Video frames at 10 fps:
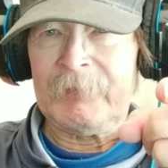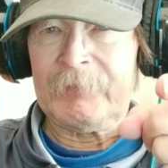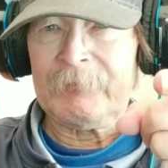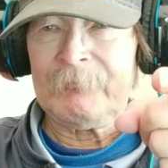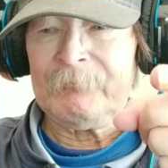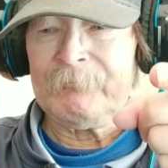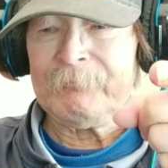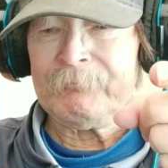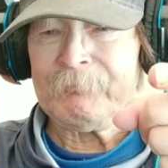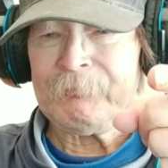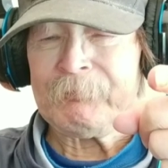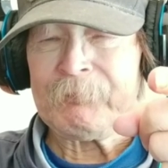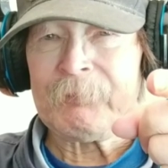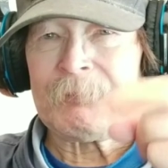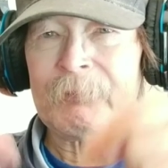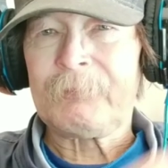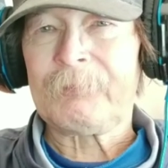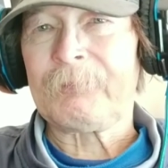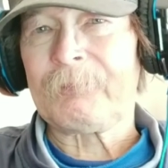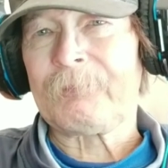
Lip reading: Nobody speaks.